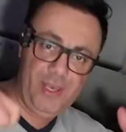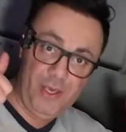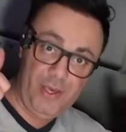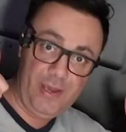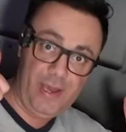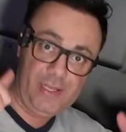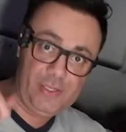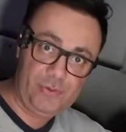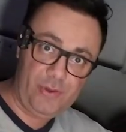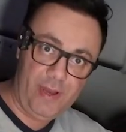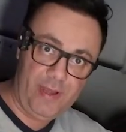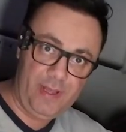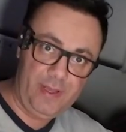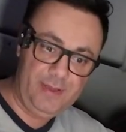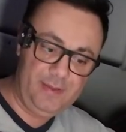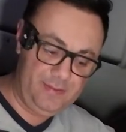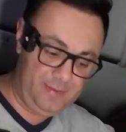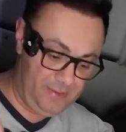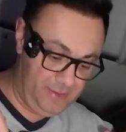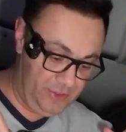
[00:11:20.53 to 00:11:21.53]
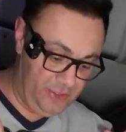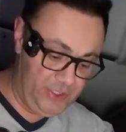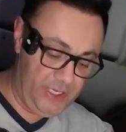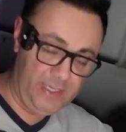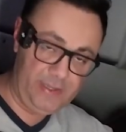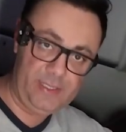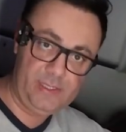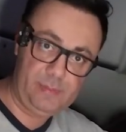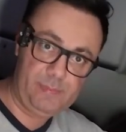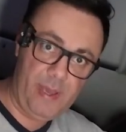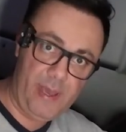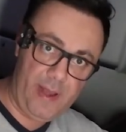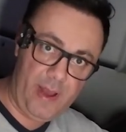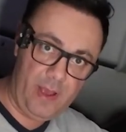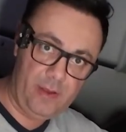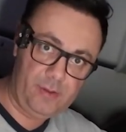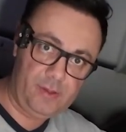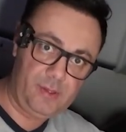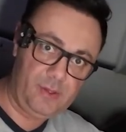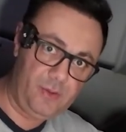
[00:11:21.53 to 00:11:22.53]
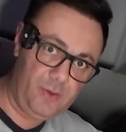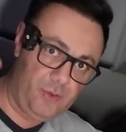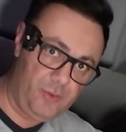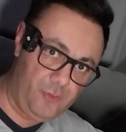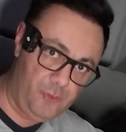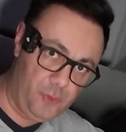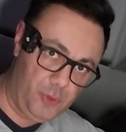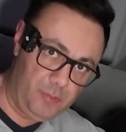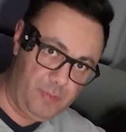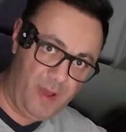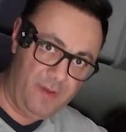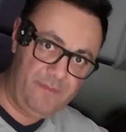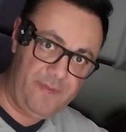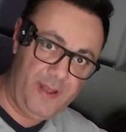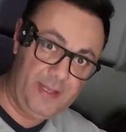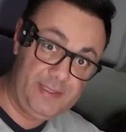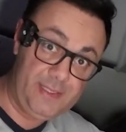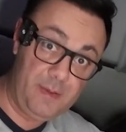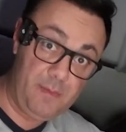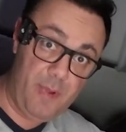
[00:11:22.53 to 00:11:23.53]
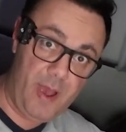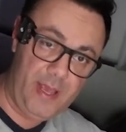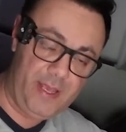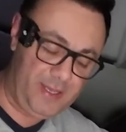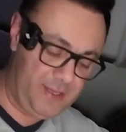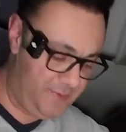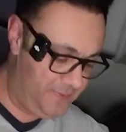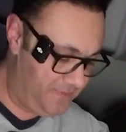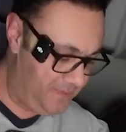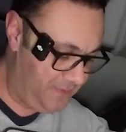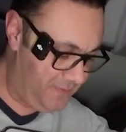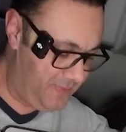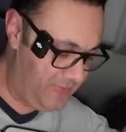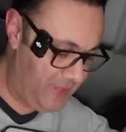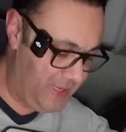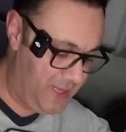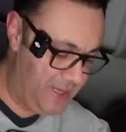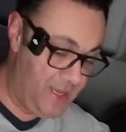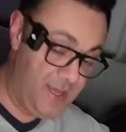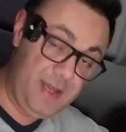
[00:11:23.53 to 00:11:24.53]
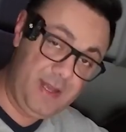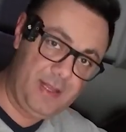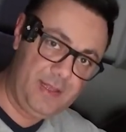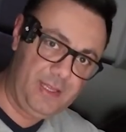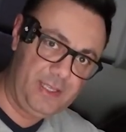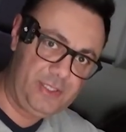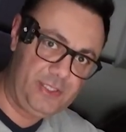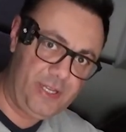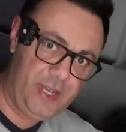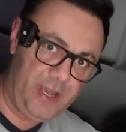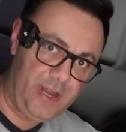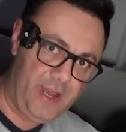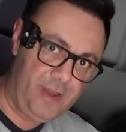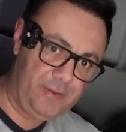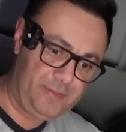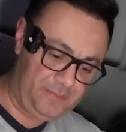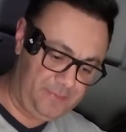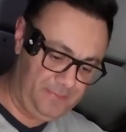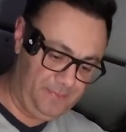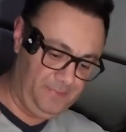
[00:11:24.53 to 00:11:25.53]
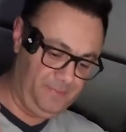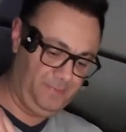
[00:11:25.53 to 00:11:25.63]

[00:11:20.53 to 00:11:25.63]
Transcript: You guys ready? Check this bed out with my fancy mic. Let's check it out.